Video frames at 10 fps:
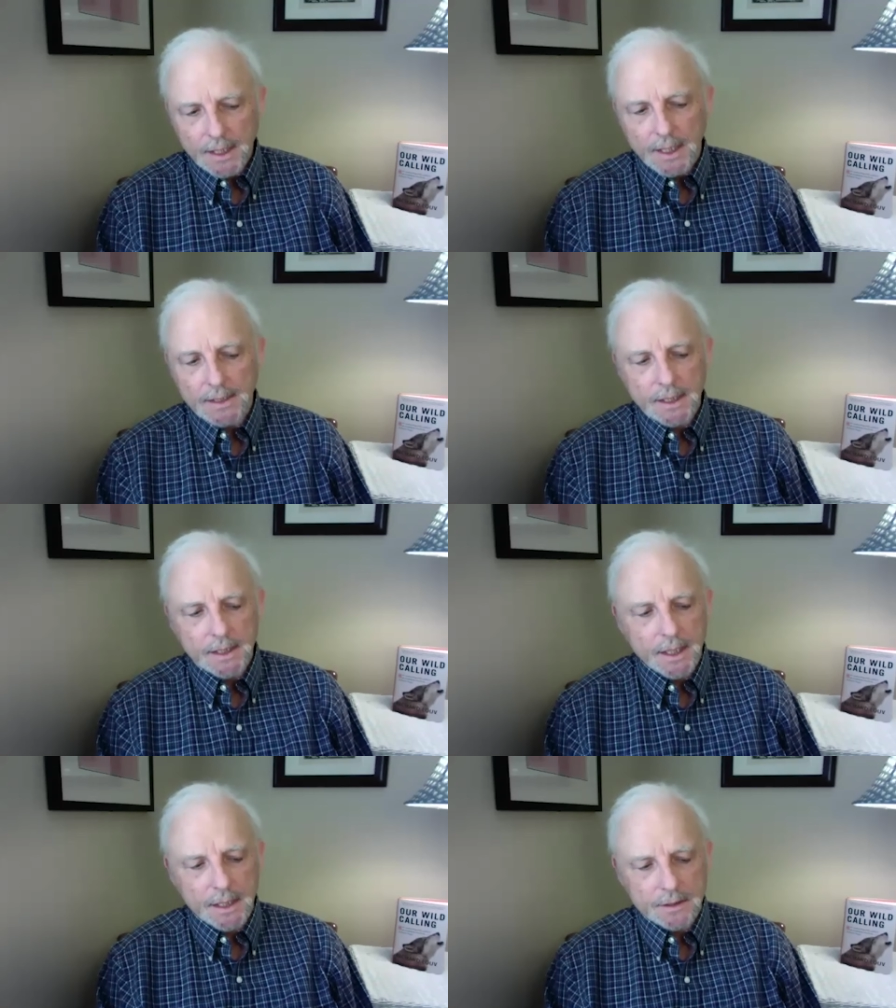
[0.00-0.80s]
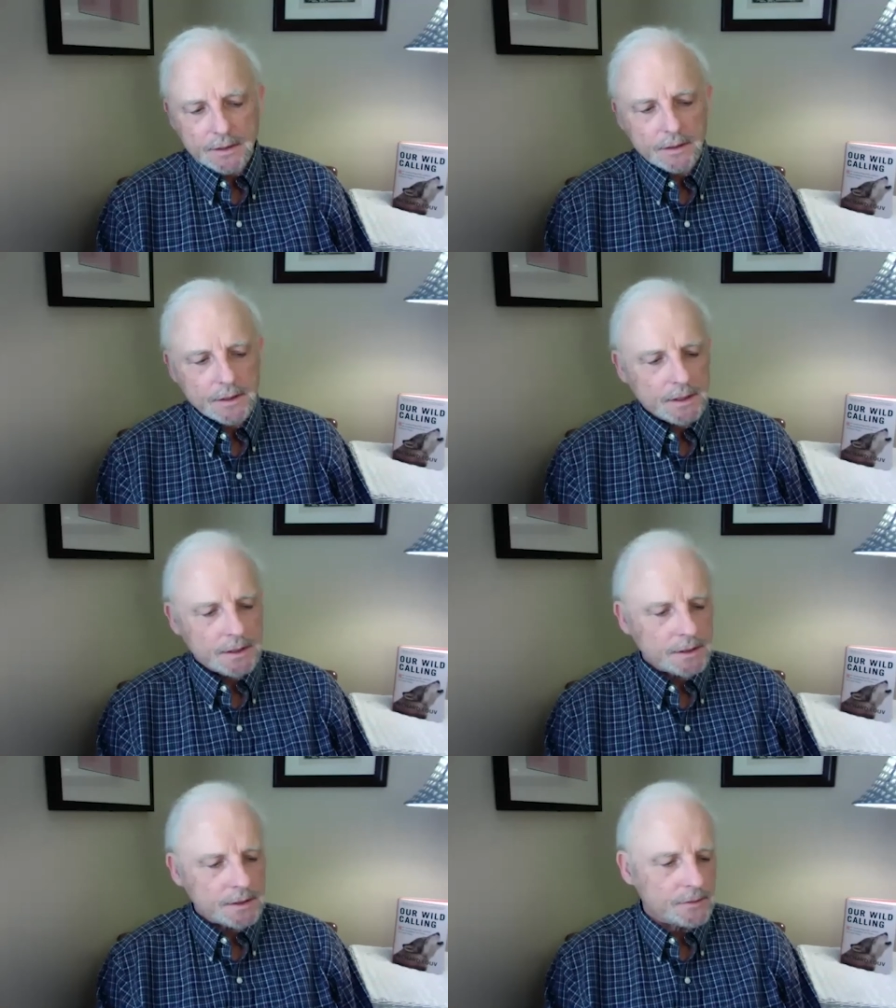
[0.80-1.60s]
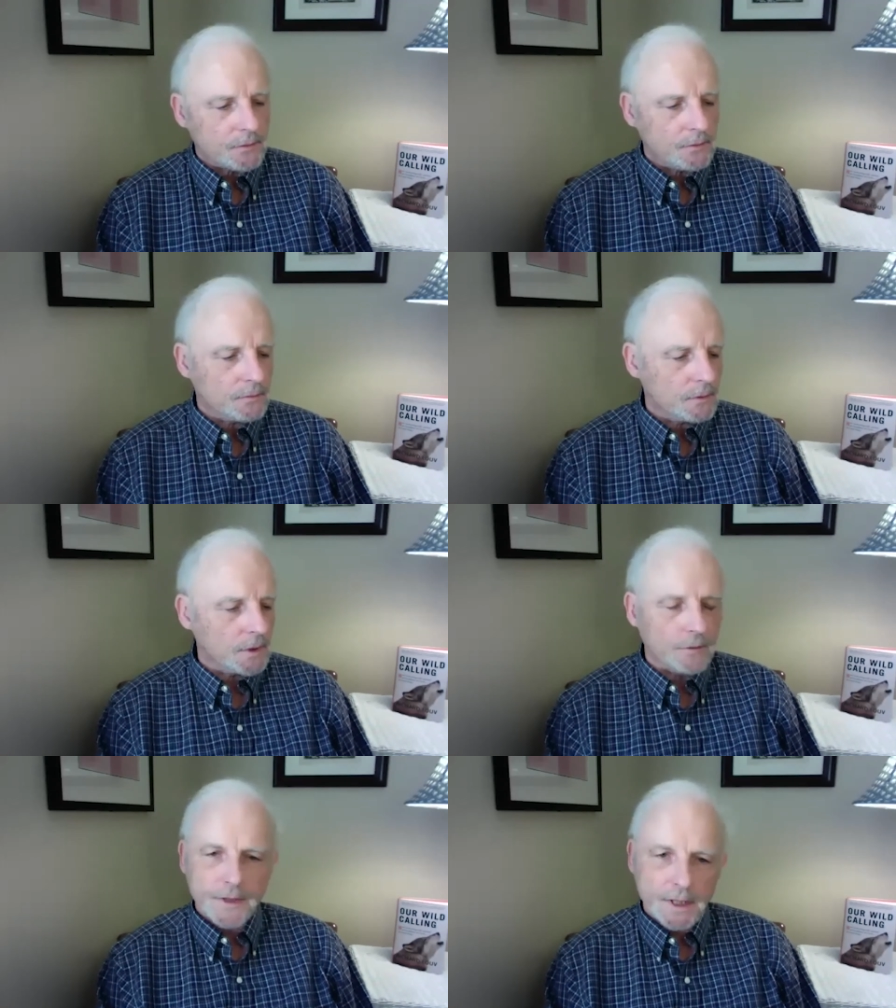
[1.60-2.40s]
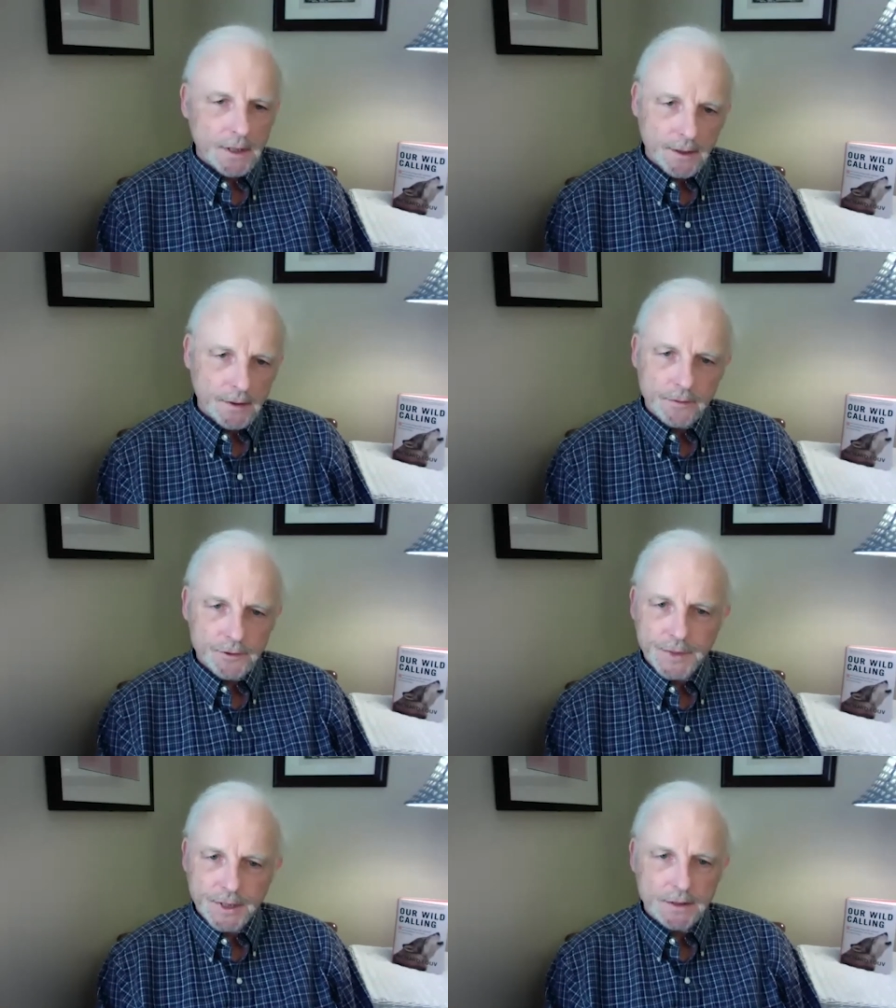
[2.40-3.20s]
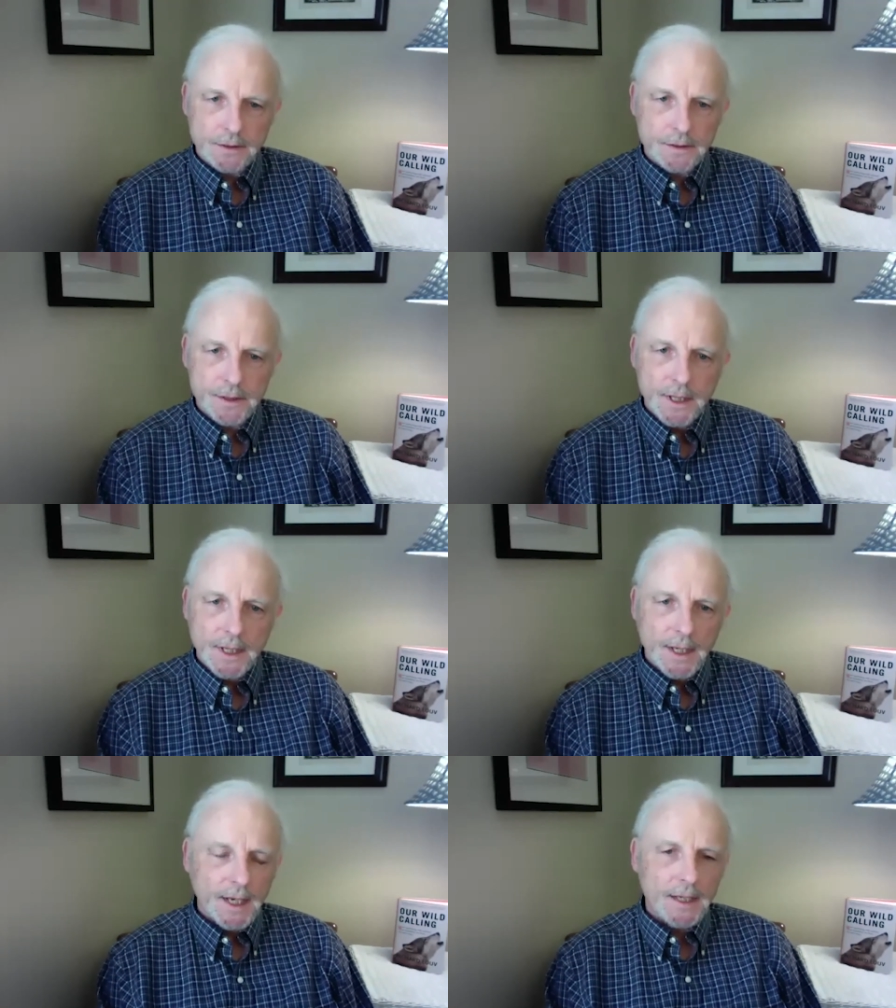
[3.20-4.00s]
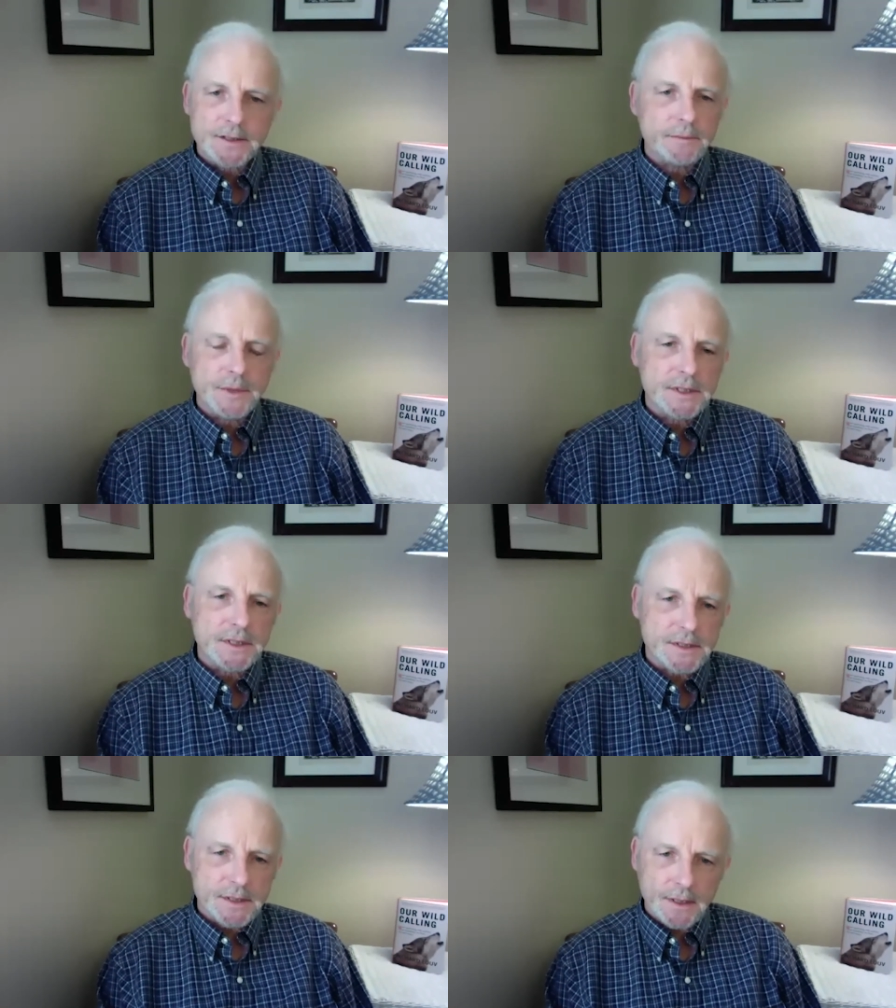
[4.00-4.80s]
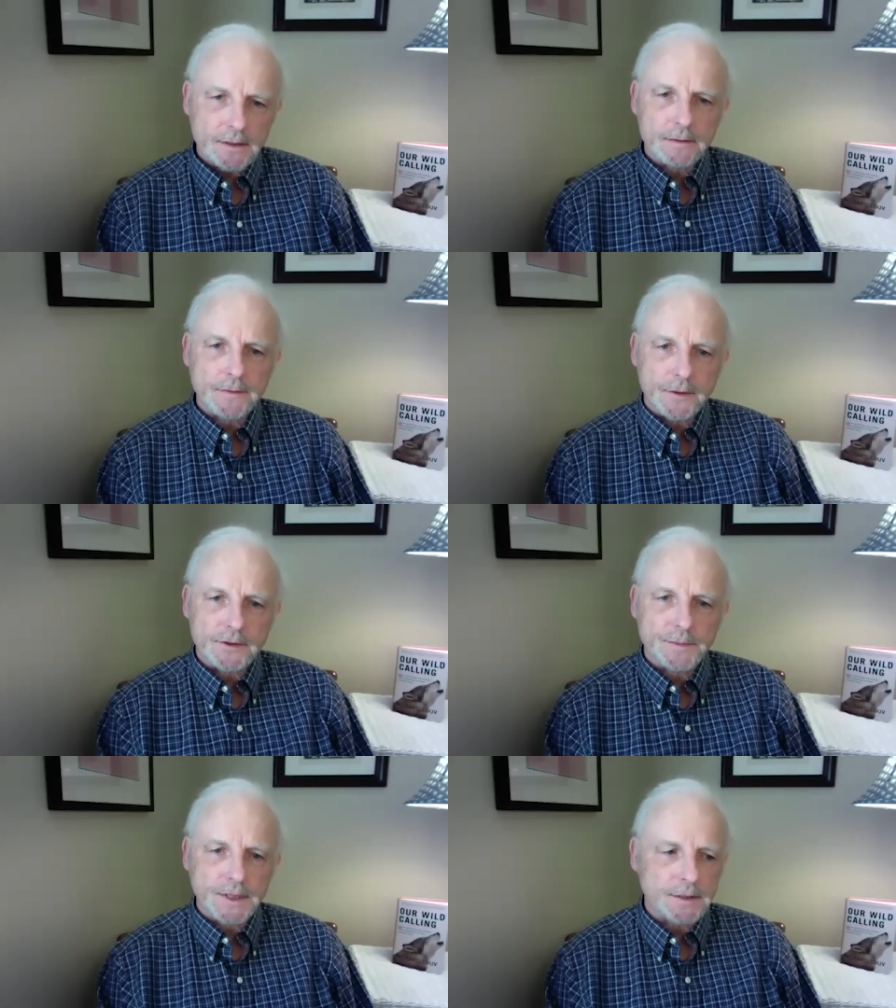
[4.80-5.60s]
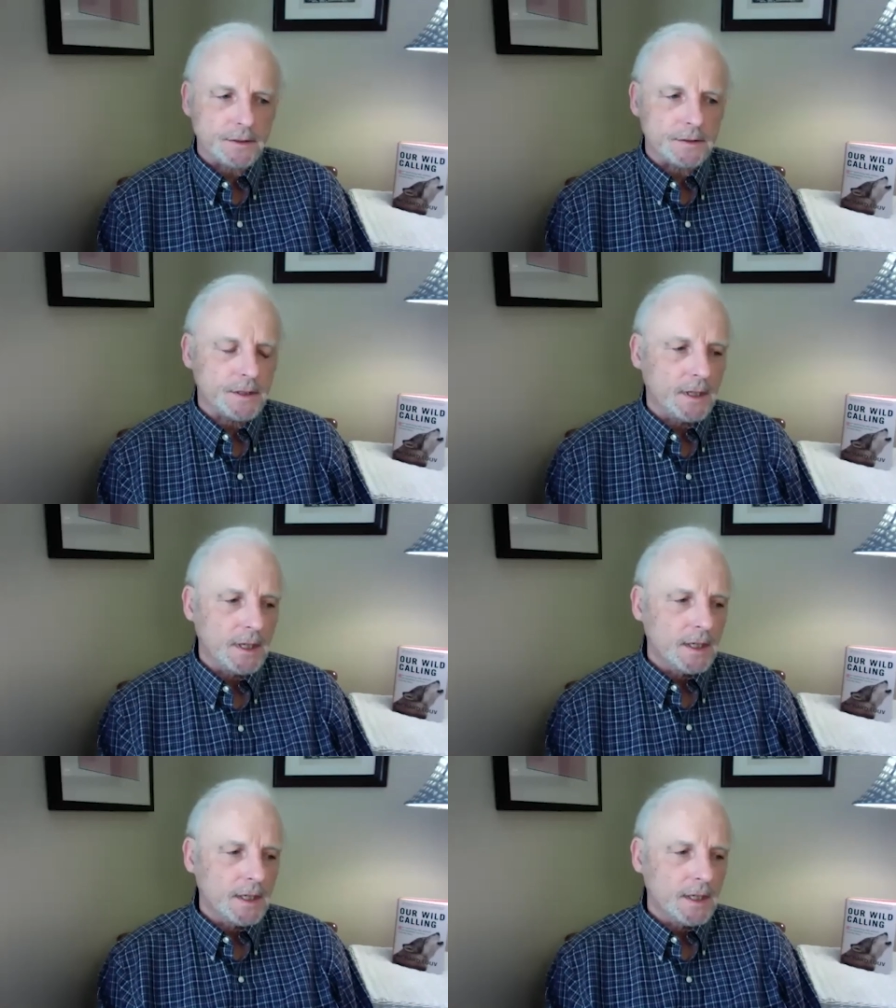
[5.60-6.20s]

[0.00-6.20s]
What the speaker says: I think nature is woven into those pictures, has to be at the center of those pictures.